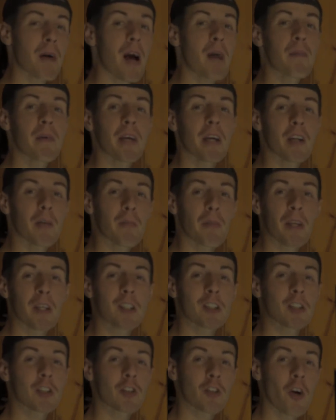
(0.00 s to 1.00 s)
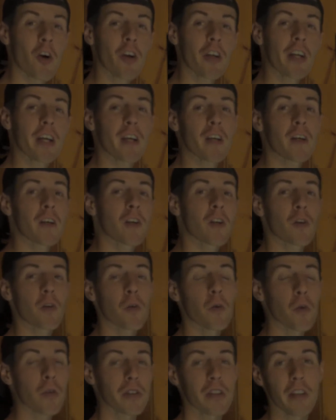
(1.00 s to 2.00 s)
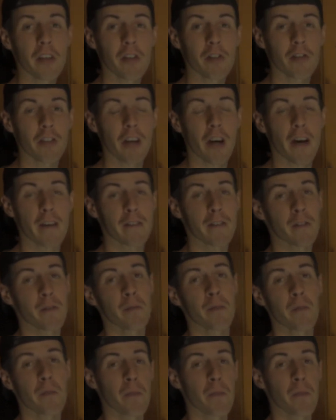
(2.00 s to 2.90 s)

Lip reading: probably going to be stalking or deer drives.